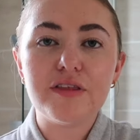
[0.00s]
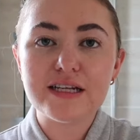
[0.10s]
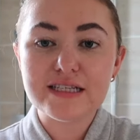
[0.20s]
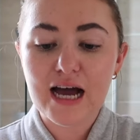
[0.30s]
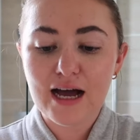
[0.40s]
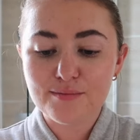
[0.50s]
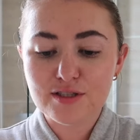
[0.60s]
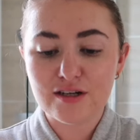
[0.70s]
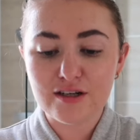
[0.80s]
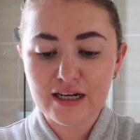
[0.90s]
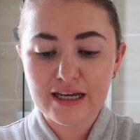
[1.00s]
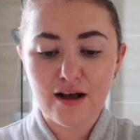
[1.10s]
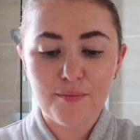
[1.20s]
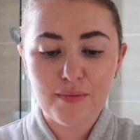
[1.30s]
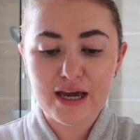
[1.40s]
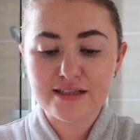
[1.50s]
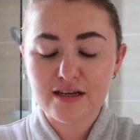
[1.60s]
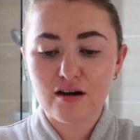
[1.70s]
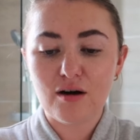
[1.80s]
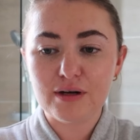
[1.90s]
that is absolutely
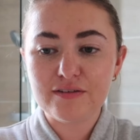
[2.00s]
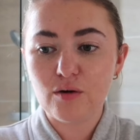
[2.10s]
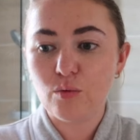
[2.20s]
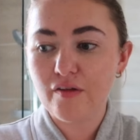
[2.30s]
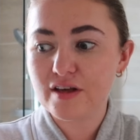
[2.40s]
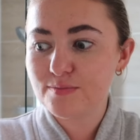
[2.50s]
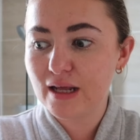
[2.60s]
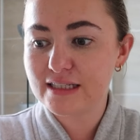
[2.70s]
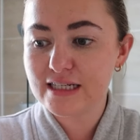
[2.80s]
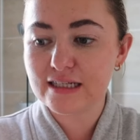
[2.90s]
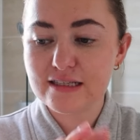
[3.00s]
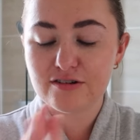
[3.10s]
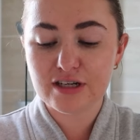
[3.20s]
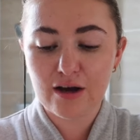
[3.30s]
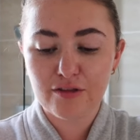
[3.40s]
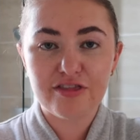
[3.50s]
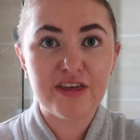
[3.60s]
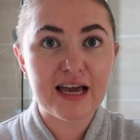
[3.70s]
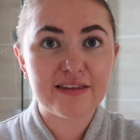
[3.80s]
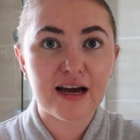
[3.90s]
amazing. I can't believe how well that's blended in, considering how
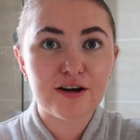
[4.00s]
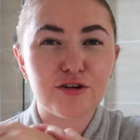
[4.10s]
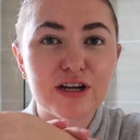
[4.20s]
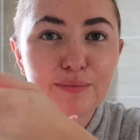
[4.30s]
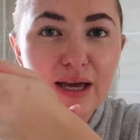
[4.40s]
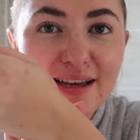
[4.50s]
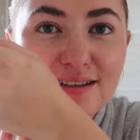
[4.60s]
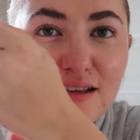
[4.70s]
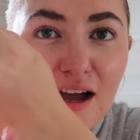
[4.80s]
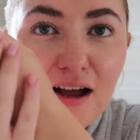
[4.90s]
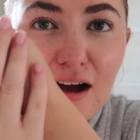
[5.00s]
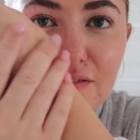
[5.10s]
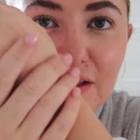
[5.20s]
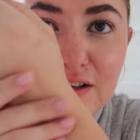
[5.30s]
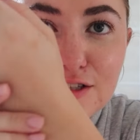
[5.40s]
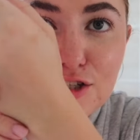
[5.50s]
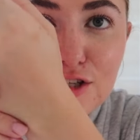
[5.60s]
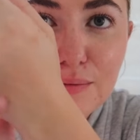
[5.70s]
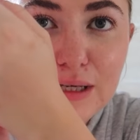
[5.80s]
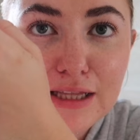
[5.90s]
thick that cream is. I feel like that's just
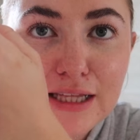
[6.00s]
gonna be